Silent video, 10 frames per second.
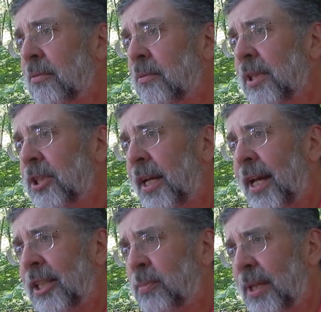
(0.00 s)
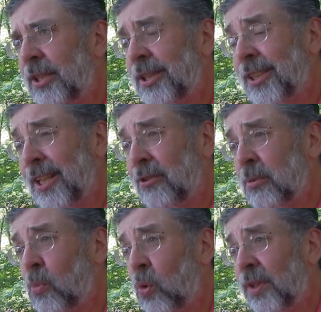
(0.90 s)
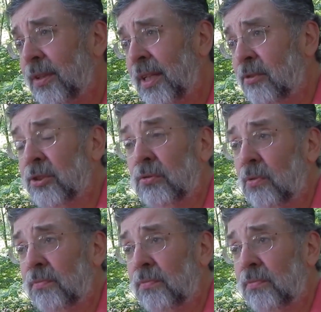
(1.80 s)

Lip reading: which I can't explain since I used more. I used